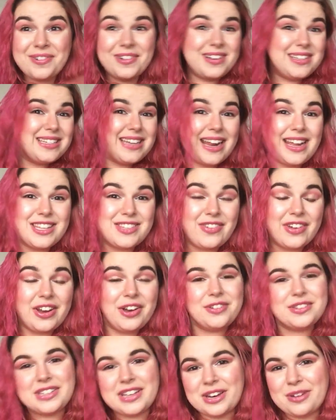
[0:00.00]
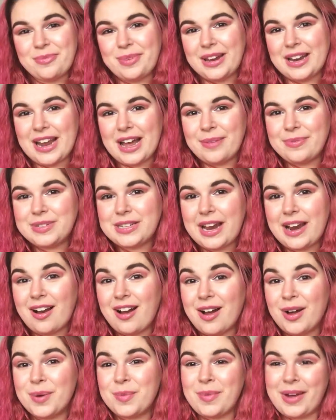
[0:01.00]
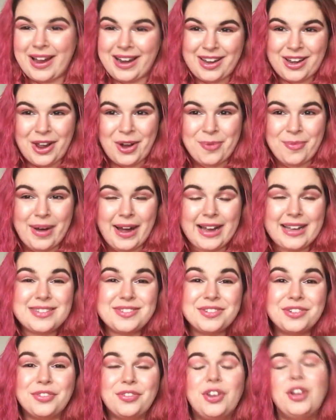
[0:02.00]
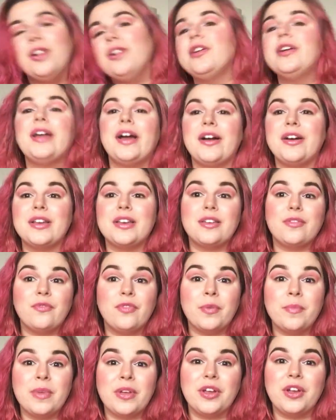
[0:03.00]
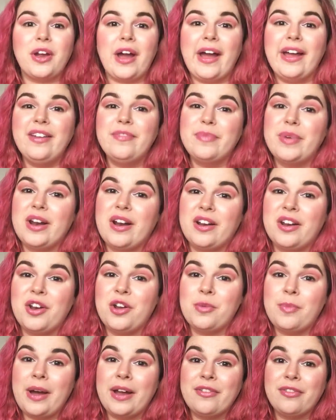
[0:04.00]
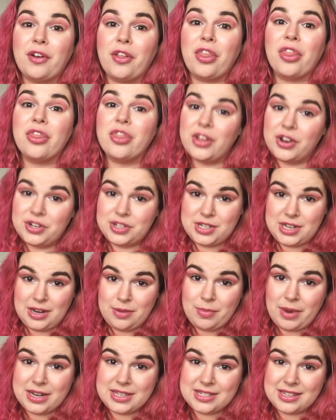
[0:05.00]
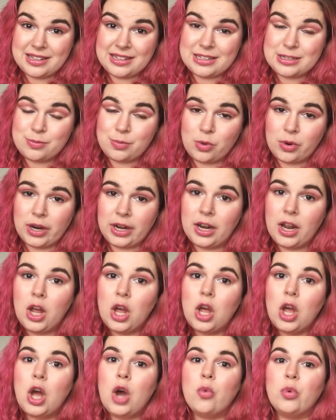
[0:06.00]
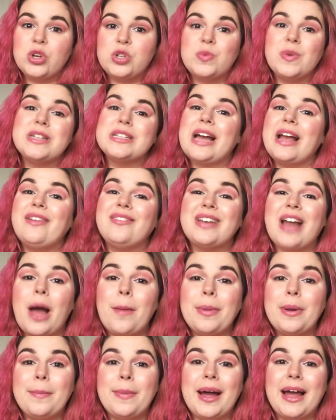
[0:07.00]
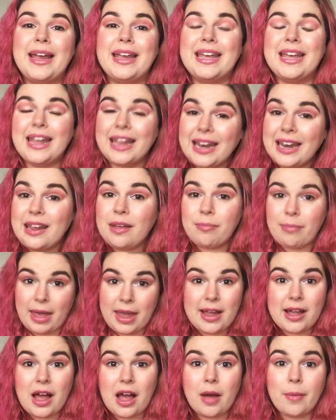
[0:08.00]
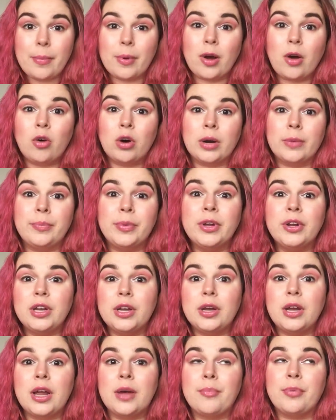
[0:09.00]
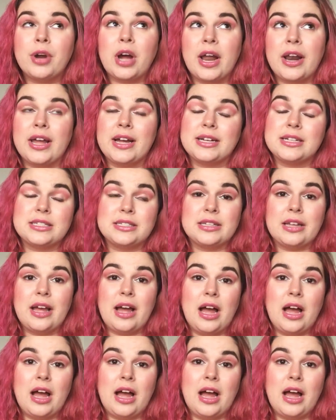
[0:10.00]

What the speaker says: everyone, today's video is going to be an update on my no-buy. So if you're not familiar, I have been on a no-buy for 13 months at this point, which means I have not been buying any makeup or beauty products,